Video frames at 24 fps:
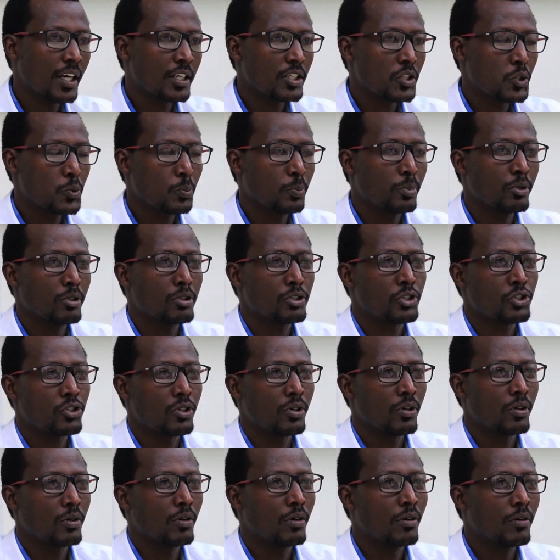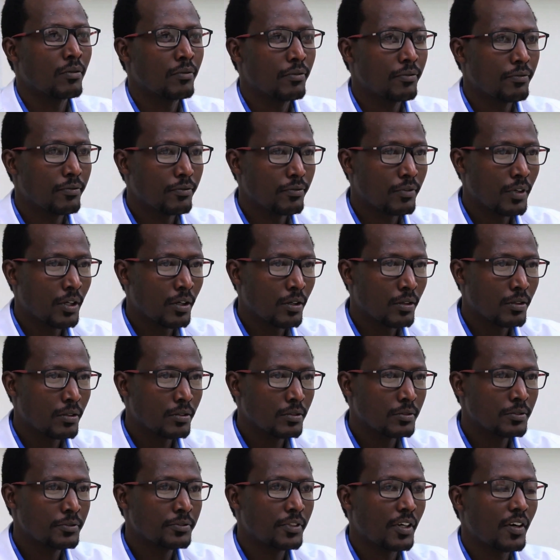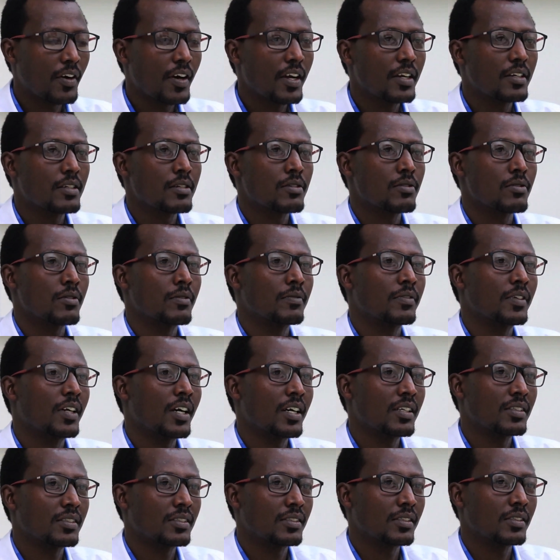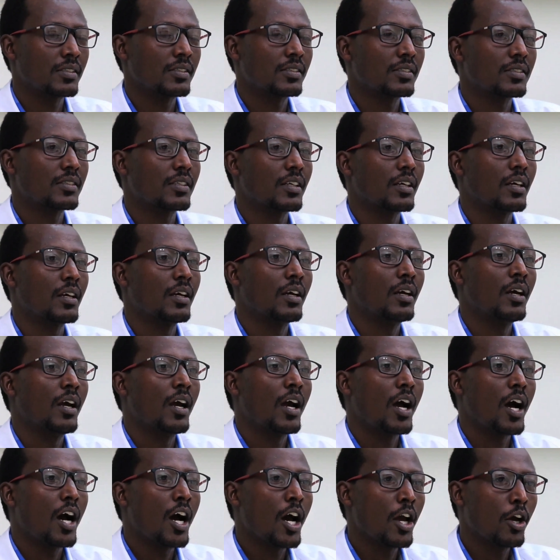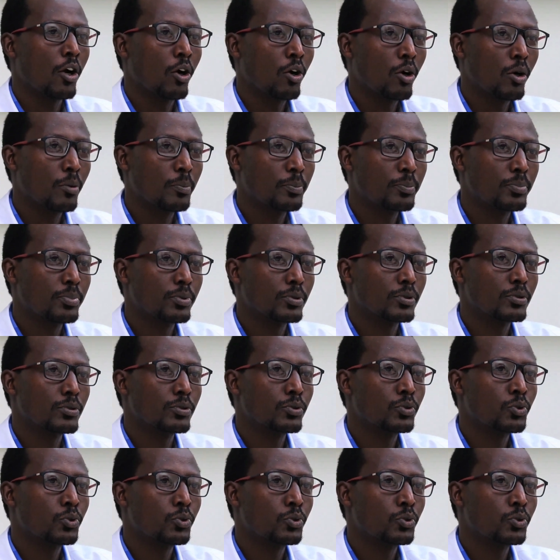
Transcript: good exposure of varieties of cancers, I hope